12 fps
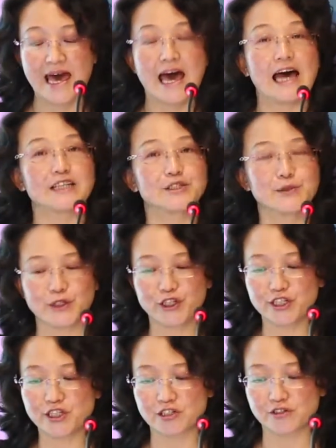As
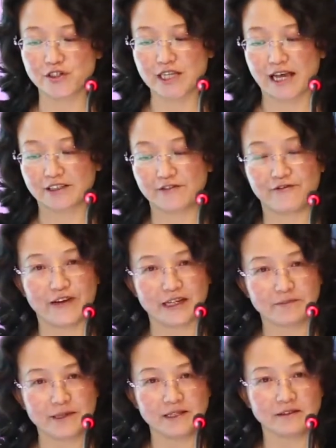religions are
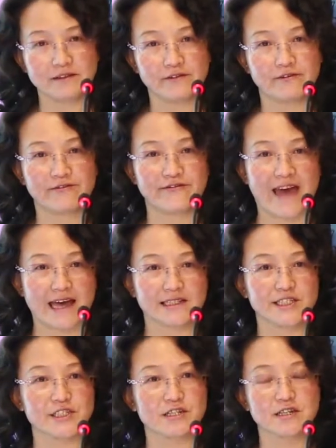developing
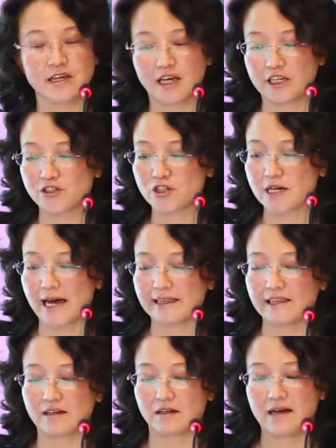fast in
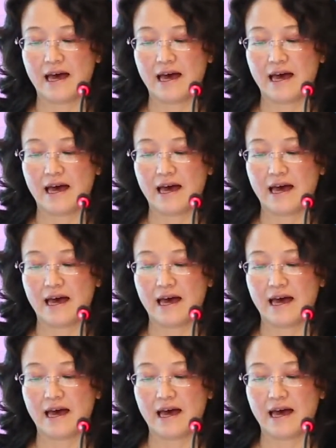China,